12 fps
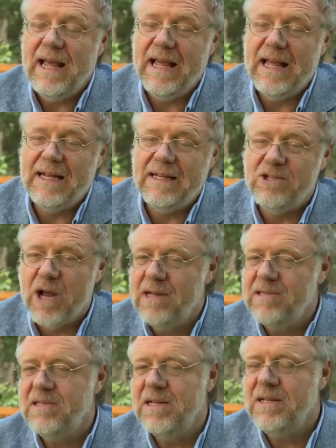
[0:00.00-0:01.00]
And
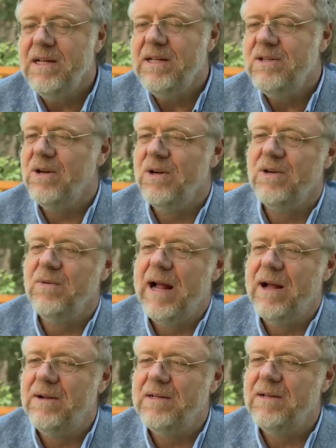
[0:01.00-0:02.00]
Johnson turned
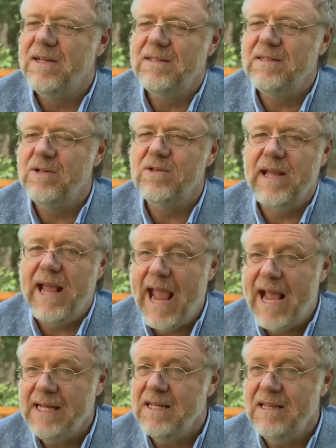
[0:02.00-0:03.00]
around and essentially
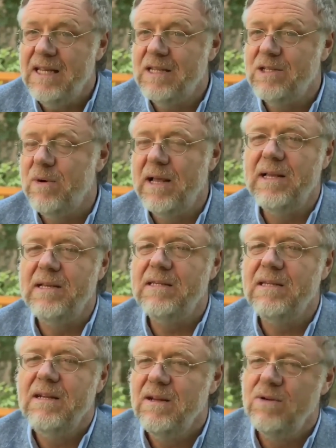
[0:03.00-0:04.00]
handed the
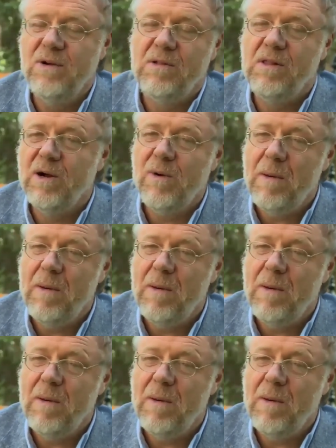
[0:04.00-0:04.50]
Israelis their nuclear